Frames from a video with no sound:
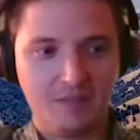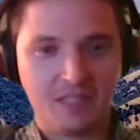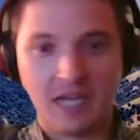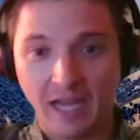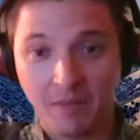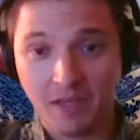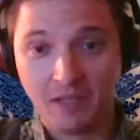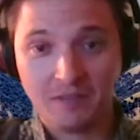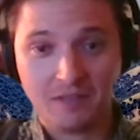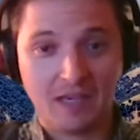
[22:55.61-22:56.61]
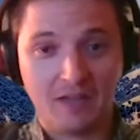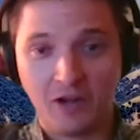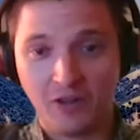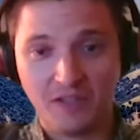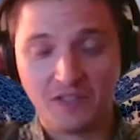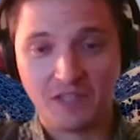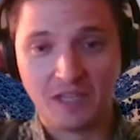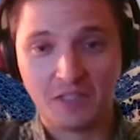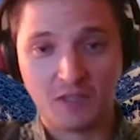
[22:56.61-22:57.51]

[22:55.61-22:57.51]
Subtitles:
timing and all these things.